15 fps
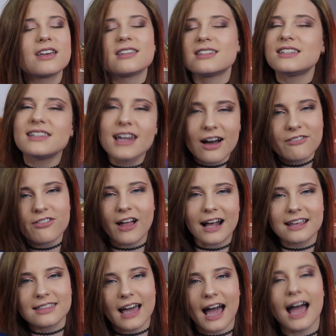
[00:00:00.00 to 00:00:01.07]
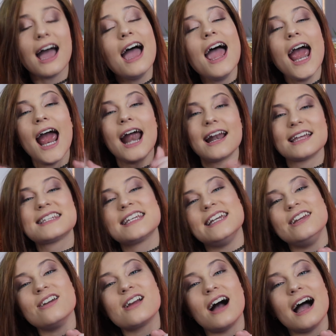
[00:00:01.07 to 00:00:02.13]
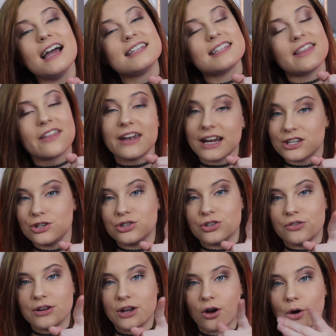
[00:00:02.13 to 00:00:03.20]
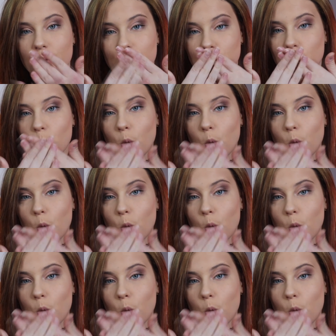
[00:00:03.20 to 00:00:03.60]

Stuff like that. And I'll see you guys in the next YouTube video.